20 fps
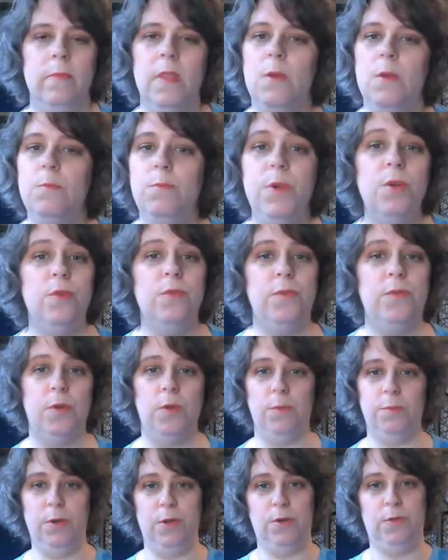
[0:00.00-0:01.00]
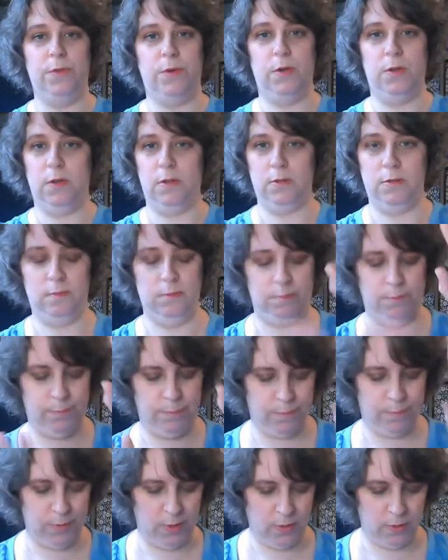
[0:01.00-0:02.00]
Beautiful, beautiful,
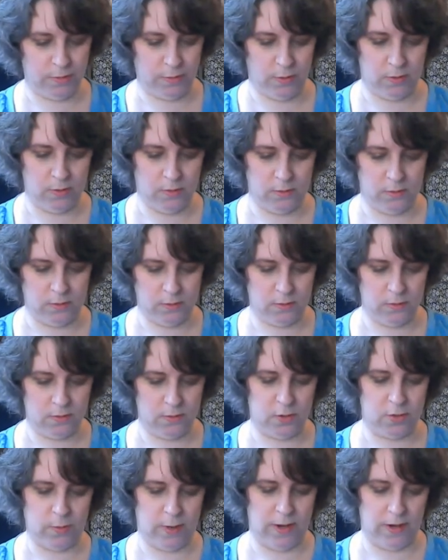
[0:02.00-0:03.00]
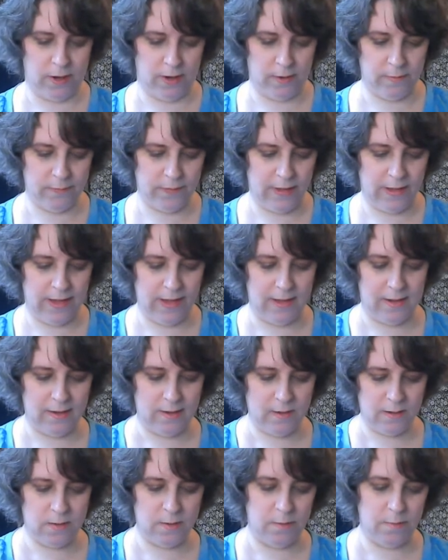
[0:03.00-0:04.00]
beautiful sweater.
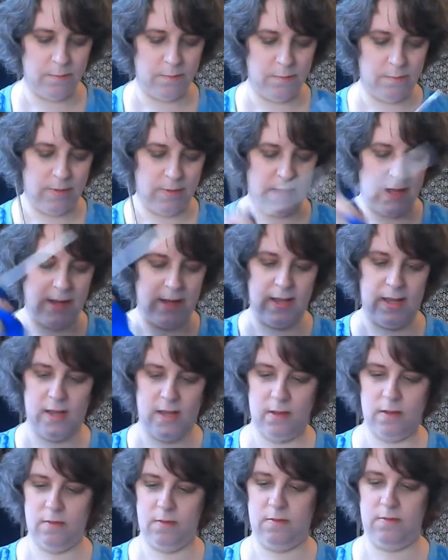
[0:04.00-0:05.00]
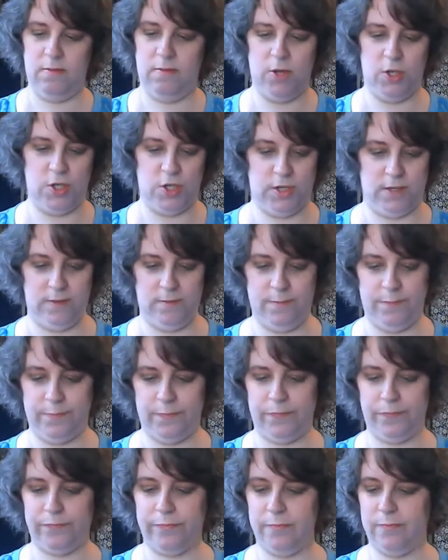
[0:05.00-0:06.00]
And my version,
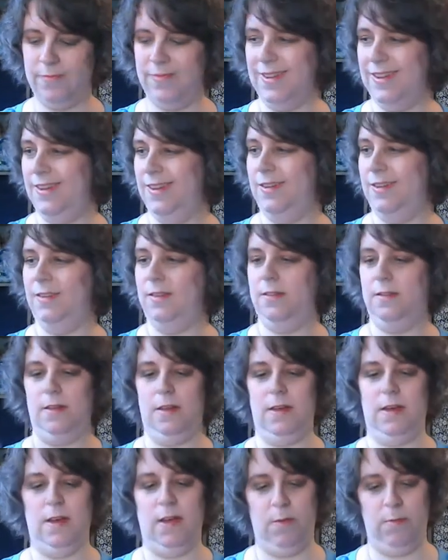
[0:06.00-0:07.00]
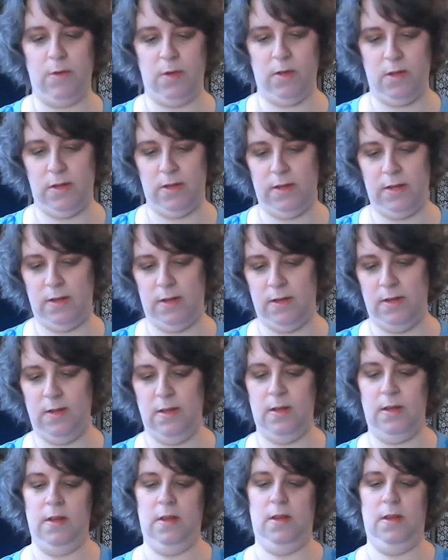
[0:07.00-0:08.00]
I am on
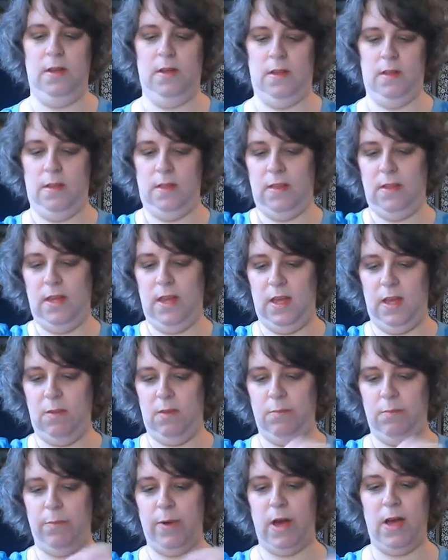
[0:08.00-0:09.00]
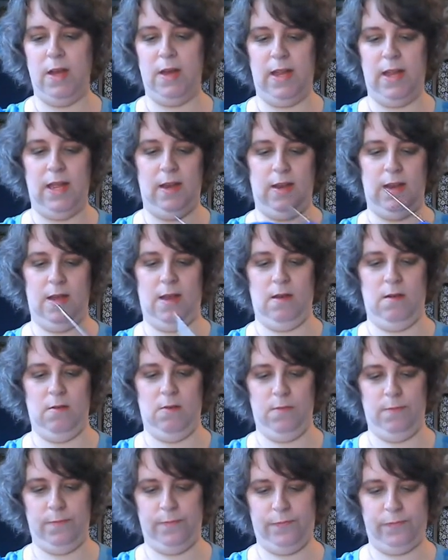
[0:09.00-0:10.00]
the body
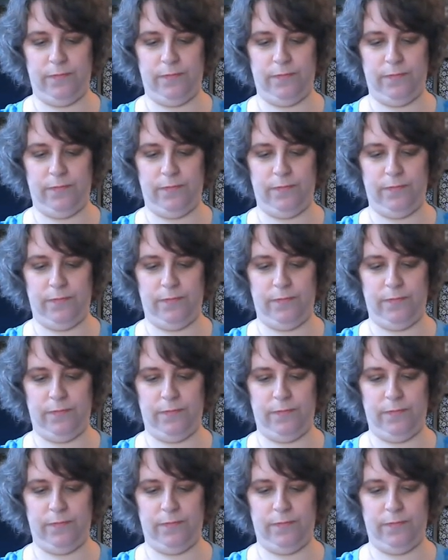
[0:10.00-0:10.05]
now.